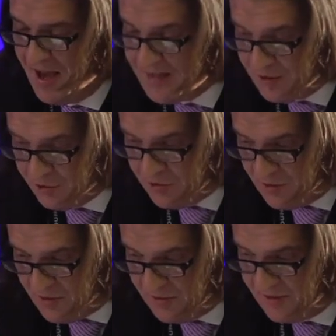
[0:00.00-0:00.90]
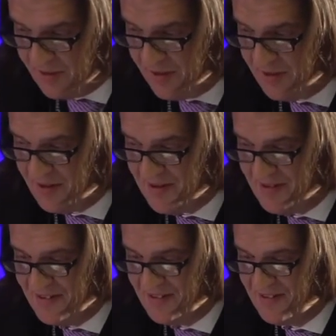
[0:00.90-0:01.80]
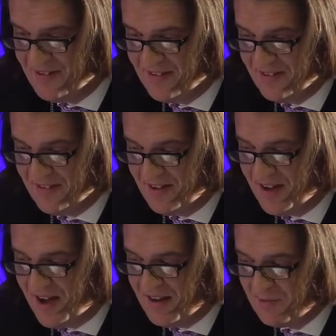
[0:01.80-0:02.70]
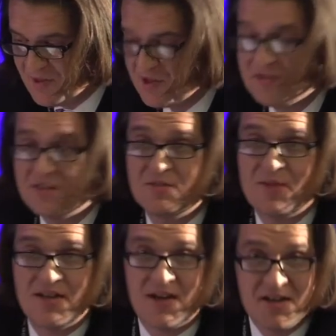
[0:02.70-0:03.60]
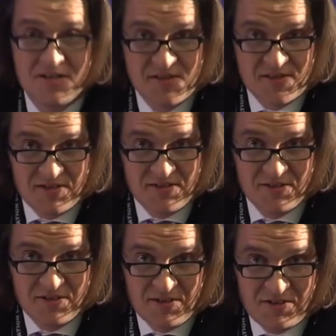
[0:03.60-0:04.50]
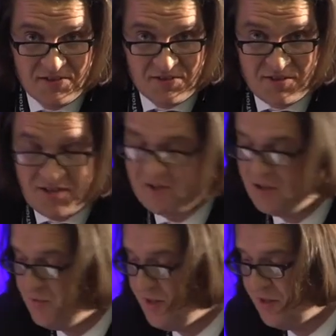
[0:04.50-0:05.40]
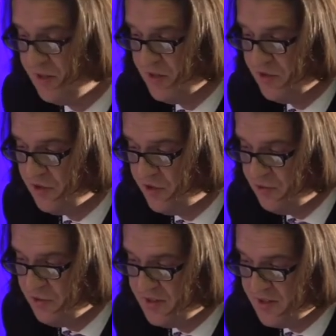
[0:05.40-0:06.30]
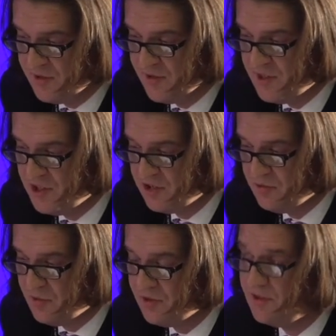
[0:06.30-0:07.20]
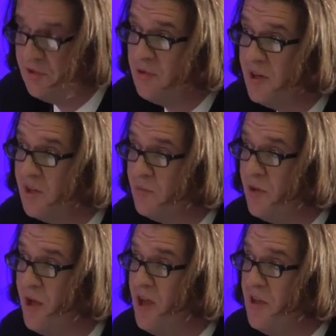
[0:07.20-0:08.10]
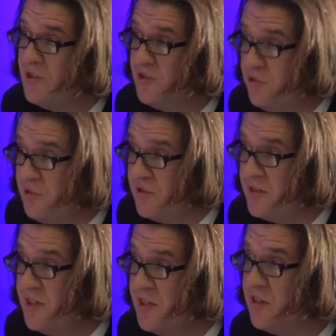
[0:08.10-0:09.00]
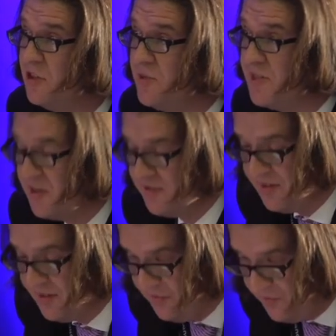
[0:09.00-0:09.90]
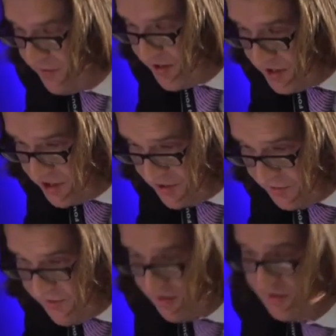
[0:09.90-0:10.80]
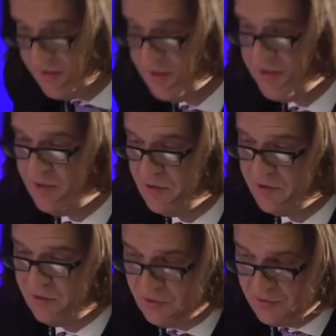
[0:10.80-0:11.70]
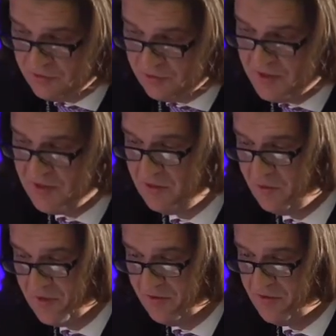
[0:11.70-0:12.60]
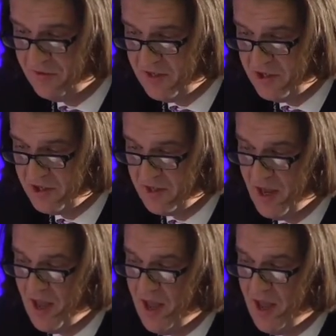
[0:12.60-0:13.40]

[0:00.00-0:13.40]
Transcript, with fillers: And I could go on. Uh, I was contacted by AIESEC, the, the Economic Student Association, wanting to help students in economics having dif financial difficulties. They wanted also to create a European foundation.